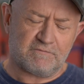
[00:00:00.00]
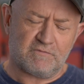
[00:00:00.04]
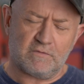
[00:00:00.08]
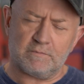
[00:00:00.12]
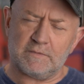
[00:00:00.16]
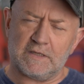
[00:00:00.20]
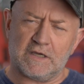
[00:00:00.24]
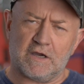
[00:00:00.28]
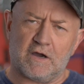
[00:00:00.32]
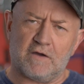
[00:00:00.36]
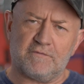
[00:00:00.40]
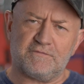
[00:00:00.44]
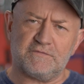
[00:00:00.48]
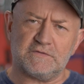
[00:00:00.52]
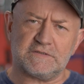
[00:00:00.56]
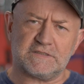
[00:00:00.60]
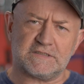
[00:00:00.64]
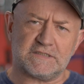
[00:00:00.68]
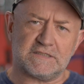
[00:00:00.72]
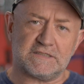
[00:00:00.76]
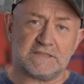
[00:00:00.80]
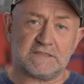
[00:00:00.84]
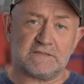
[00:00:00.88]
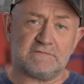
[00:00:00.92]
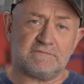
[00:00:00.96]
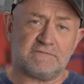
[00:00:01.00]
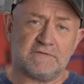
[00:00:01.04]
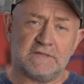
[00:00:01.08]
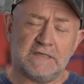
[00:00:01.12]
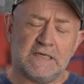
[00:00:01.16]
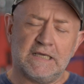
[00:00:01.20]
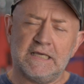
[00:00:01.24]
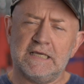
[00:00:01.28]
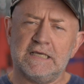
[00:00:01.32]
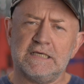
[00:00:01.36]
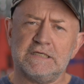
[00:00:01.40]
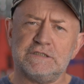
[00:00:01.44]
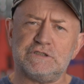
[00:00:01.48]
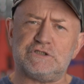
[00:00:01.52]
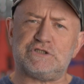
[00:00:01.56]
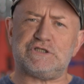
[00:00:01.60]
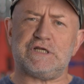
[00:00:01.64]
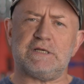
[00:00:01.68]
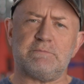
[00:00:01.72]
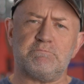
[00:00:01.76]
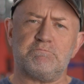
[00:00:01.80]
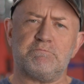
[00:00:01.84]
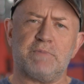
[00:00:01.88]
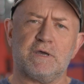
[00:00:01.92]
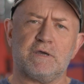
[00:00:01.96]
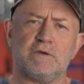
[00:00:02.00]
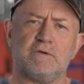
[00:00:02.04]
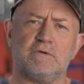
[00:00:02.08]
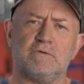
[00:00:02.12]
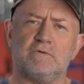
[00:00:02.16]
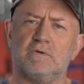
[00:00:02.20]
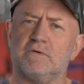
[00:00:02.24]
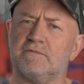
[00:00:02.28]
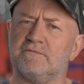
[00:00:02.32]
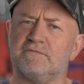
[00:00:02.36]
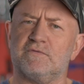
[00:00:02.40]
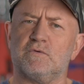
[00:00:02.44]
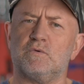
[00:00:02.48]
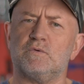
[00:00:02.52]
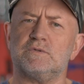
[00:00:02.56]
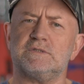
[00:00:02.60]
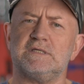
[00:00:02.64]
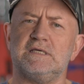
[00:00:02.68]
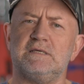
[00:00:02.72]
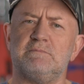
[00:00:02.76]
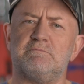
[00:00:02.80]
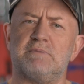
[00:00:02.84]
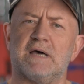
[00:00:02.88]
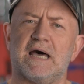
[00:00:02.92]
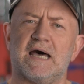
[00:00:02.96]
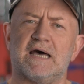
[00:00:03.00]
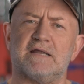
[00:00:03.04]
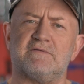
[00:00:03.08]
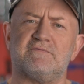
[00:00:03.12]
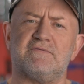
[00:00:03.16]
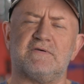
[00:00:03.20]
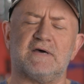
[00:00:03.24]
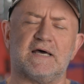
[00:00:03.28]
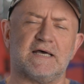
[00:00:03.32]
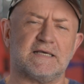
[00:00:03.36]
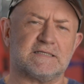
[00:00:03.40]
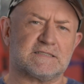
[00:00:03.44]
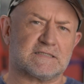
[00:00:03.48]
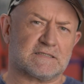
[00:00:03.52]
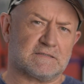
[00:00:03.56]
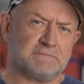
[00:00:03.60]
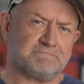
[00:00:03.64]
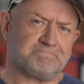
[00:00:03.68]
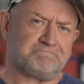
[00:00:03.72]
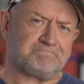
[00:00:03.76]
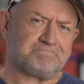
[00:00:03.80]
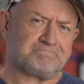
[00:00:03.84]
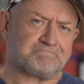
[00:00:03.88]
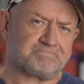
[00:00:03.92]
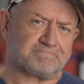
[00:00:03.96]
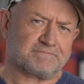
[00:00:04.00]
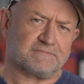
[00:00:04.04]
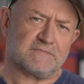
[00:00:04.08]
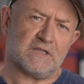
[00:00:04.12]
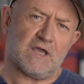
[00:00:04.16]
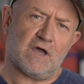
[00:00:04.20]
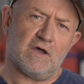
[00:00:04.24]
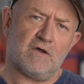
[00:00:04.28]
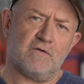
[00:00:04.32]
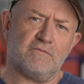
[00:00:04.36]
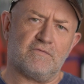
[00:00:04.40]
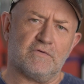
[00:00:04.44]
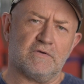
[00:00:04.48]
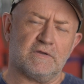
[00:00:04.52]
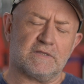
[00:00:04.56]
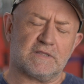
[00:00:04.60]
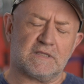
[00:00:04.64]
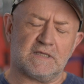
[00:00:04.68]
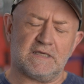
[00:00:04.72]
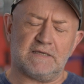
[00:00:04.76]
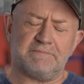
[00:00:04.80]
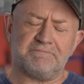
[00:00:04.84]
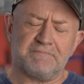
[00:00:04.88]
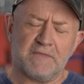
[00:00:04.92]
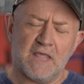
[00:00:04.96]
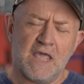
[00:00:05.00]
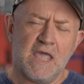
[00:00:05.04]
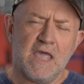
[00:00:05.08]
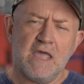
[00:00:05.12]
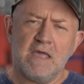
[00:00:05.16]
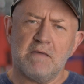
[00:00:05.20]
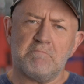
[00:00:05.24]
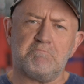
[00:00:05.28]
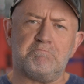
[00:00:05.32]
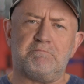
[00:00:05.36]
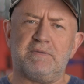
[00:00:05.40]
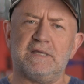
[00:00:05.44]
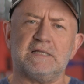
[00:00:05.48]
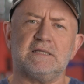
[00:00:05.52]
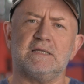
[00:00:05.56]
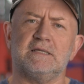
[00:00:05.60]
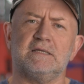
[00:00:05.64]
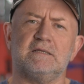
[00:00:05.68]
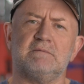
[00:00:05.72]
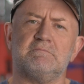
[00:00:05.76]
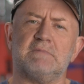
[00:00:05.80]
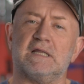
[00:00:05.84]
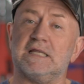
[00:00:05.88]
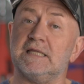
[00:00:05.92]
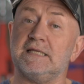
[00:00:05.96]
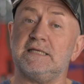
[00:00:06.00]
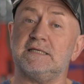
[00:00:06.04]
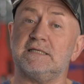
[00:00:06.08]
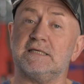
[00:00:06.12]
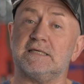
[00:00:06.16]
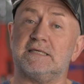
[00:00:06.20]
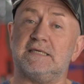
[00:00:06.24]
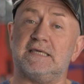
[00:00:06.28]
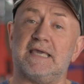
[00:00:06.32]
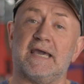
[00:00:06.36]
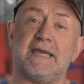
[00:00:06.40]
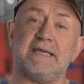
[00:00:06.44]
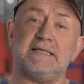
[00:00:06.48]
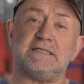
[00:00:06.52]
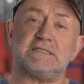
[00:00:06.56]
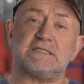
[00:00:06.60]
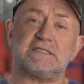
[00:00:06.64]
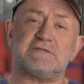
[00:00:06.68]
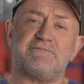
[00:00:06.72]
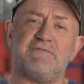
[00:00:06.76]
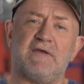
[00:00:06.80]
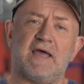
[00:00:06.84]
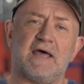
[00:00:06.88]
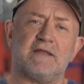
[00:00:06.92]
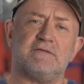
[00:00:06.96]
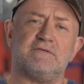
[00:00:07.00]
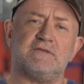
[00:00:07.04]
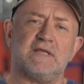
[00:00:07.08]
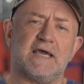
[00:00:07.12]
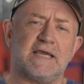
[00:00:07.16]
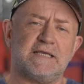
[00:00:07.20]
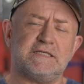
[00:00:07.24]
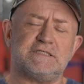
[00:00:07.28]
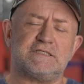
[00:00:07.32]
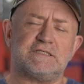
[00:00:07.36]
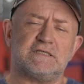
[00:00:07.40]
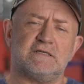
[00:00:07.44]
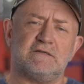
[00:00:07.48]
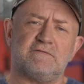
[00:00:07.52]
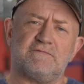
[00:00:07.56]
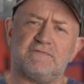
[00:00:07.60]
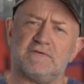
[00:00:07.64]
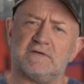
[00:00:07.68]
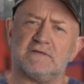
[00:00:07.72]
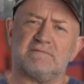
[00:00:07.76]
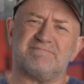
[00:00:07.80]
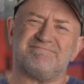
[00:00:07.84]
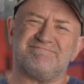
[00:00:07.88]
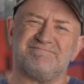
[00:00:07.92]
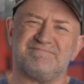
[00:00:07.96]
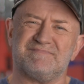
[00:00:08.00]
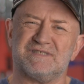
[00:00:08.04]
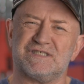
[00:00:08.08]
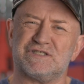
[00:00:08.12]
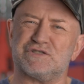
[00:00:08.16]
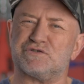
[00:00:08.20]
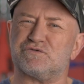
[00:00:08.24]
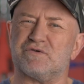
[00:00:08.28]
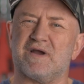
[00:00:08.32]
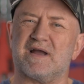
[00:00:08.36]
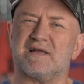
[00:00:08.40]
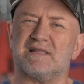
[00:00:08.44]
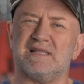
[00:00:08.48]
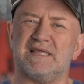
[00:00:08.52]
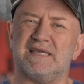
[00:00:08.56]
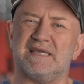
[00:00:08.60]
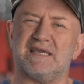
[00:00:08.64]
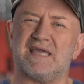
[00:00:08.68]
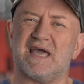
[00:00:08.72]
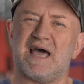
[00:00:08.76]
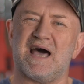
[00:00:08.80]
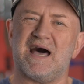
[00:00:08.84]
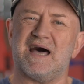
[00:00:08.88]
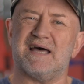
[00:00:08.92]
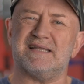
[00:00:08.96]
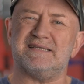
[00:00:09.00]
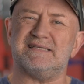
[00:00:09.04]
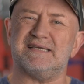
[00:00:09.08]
from the offices of Jimbo Vorty Bartfast over at the Bill and Melinda Gates Foundation for Struggling Car